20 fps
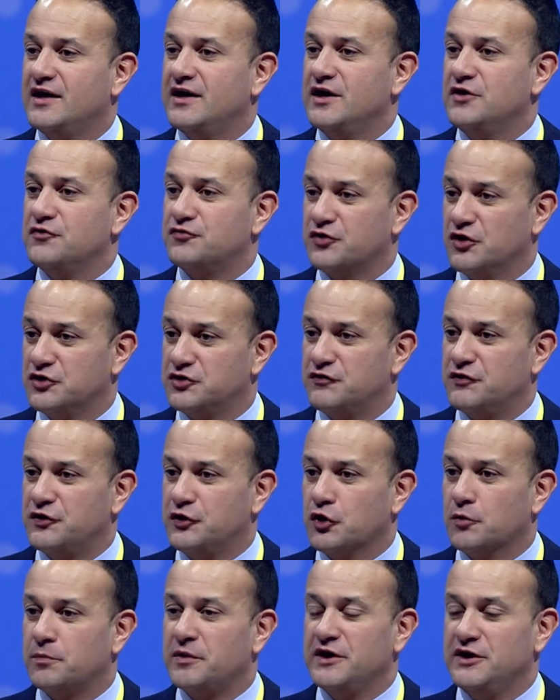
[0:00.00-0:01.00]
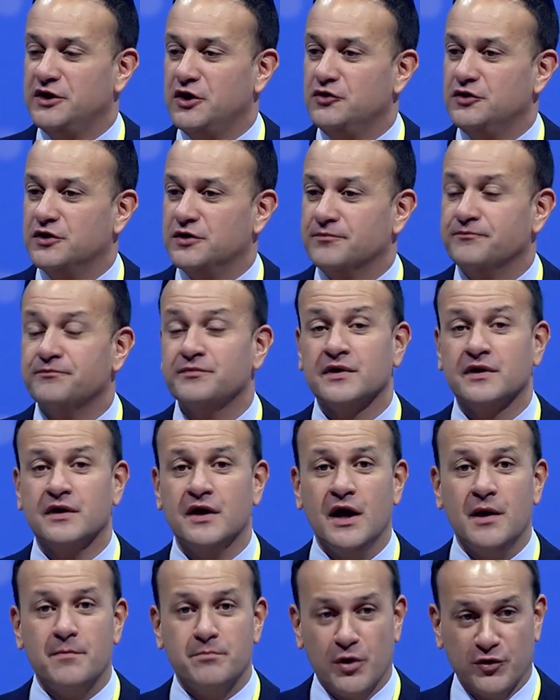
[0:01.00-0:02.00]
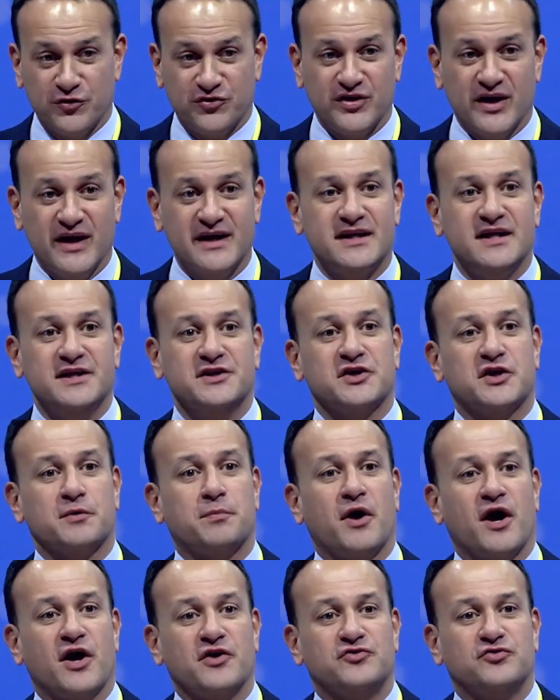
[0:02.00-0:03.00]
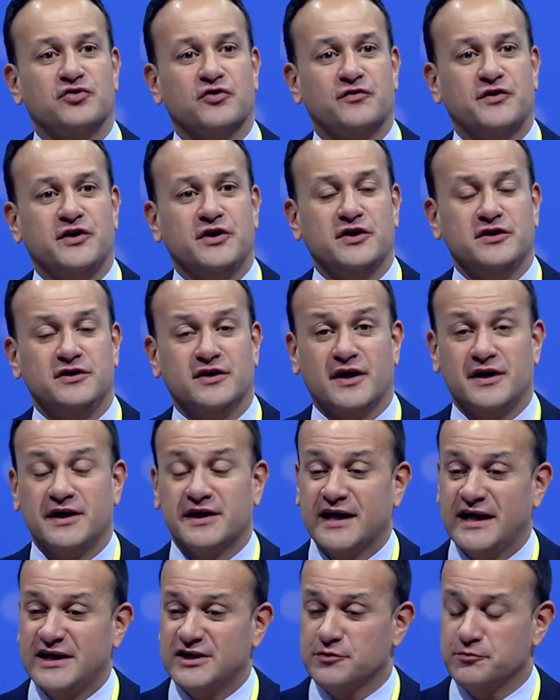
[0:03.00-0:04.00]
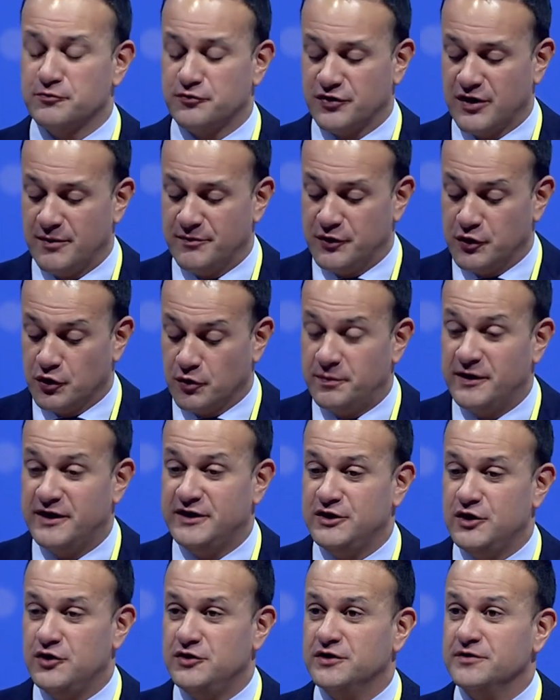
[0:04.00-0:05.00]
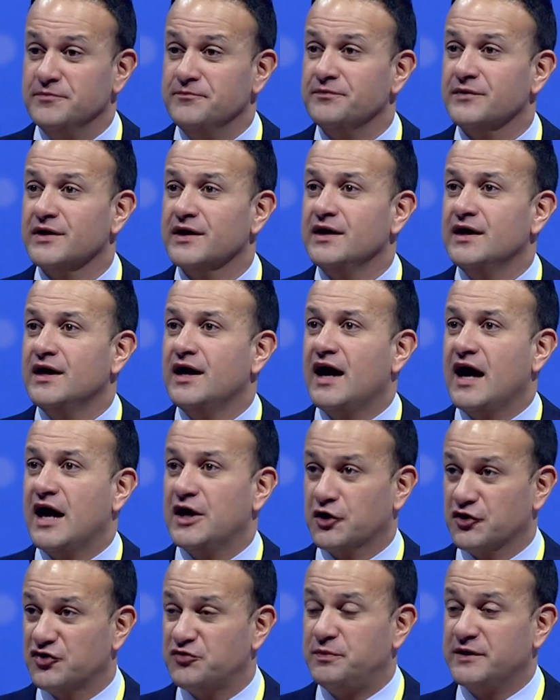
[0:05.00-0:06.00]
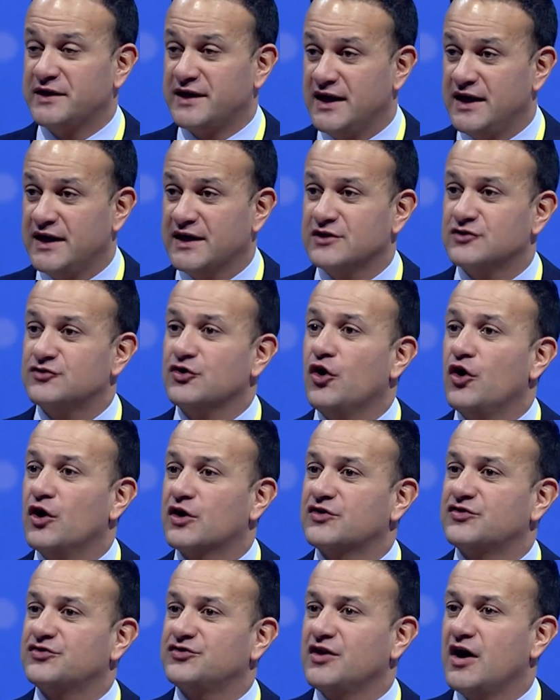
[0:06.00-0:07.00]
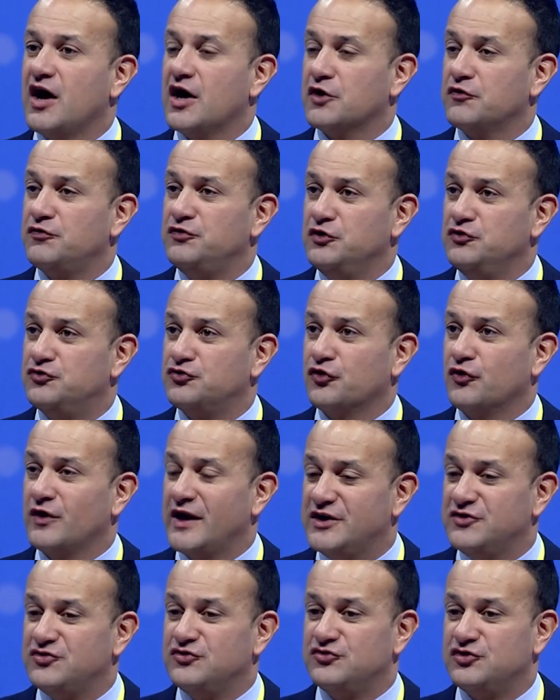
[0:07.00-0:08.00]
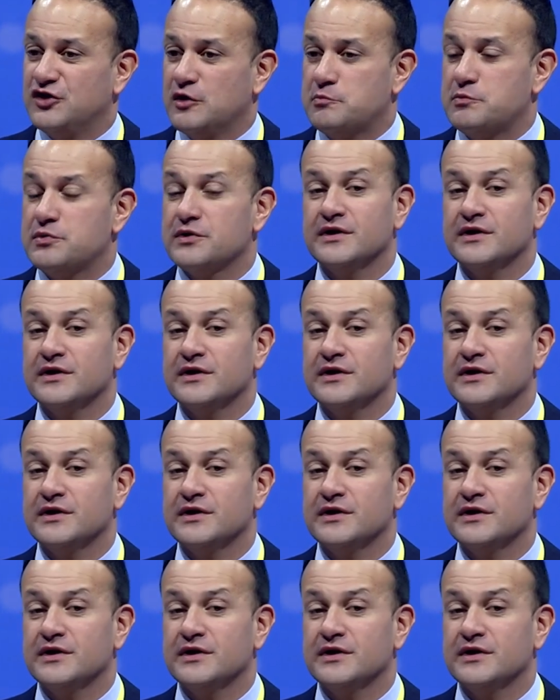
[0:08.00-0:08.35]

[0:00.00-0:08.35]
in front of the European Union. Most likely the departure of the United Kingdom from the European Union and us beginning talks on a future relationship.